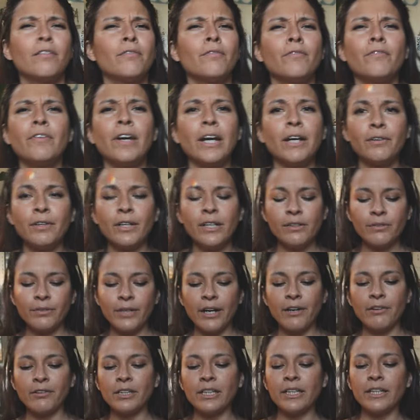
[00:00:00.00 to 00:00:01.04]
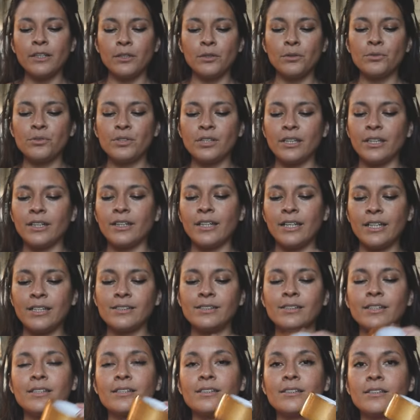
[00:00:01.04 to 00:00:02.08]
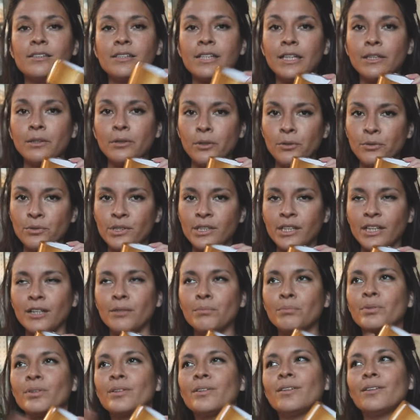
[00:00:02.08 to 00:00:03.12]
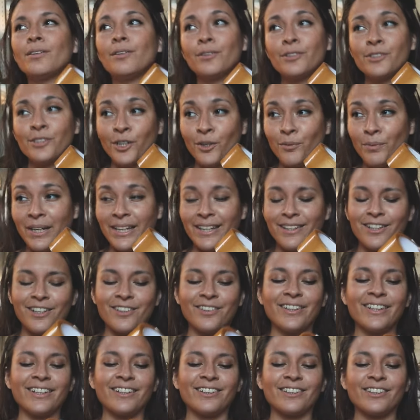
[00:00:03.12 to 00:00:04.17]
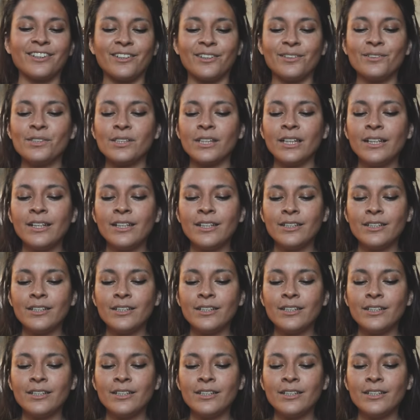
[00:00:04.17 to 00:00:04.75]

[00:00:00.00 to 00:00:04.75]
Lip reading: very rarely use it, is this Silo tape, also by Eco Enclosed.